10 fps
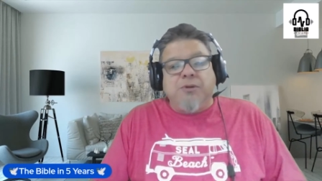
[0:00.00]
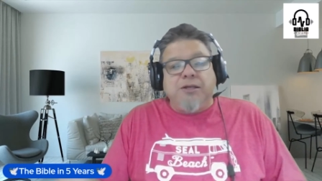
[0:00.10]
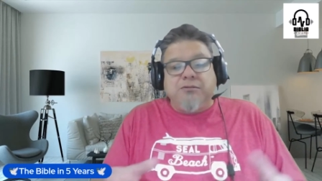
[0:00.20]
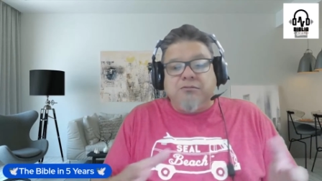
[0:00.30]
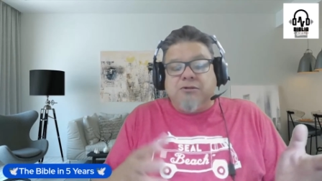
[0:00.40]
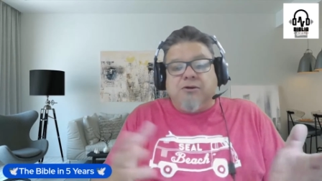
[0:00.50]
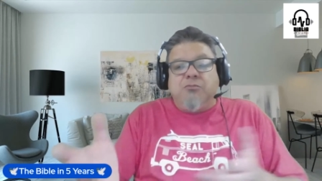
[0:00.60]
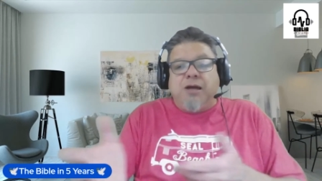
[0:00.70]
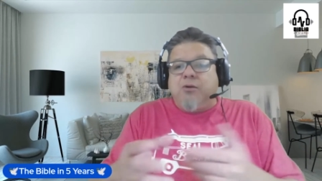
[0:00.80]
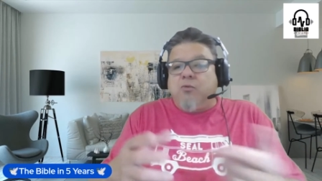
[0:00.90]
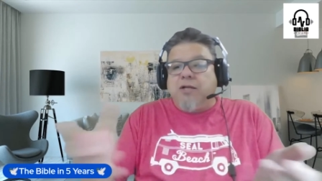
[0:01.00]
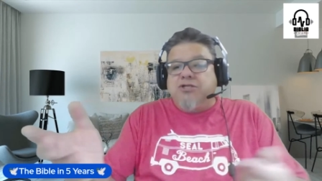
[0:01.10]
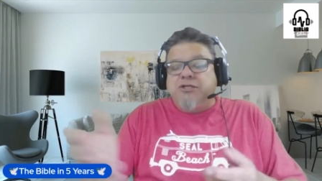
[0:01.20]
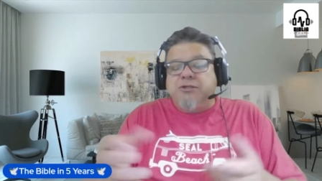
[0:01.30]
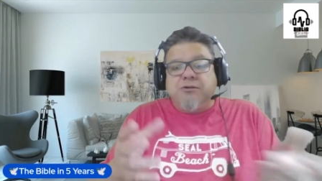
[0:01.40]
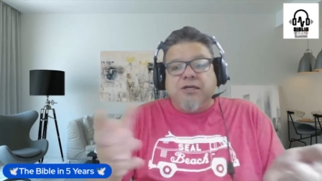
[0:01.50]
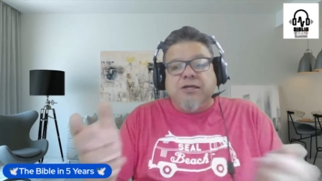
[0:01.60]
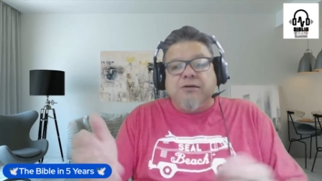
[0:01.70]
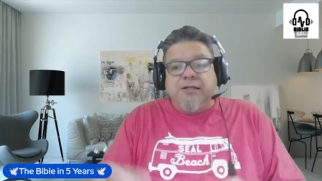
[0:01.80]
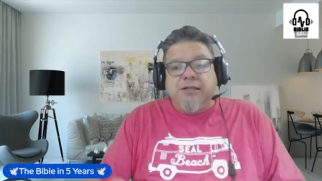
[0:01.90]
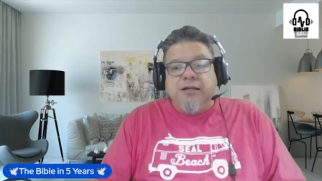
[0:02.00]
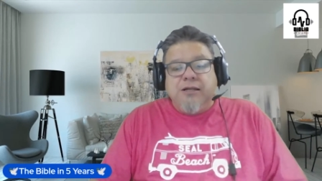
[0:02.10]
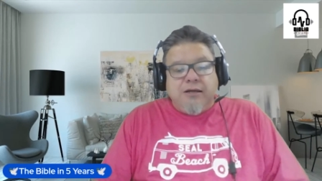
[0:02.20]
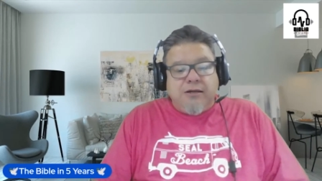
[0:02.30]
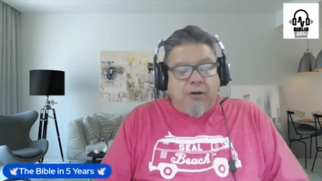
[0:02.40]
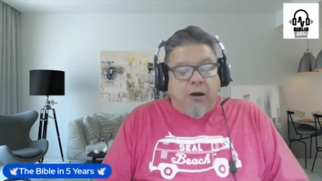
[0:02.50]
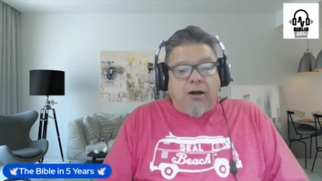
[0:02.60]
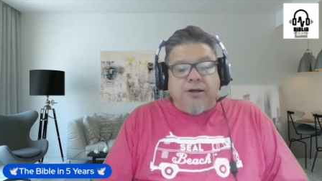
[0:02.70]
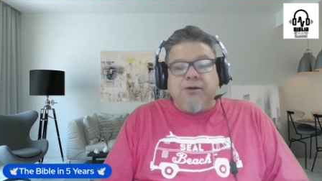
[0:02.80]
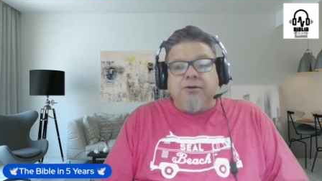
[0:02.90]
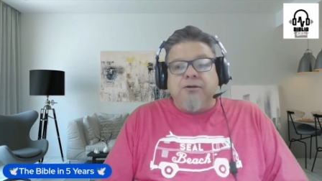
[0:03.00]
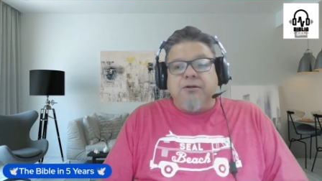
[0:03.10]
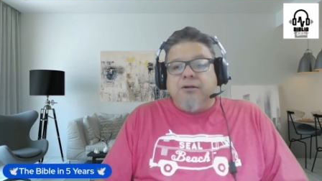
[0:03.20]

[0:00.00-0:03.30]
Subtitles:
but you don't mind watching or hearing an audio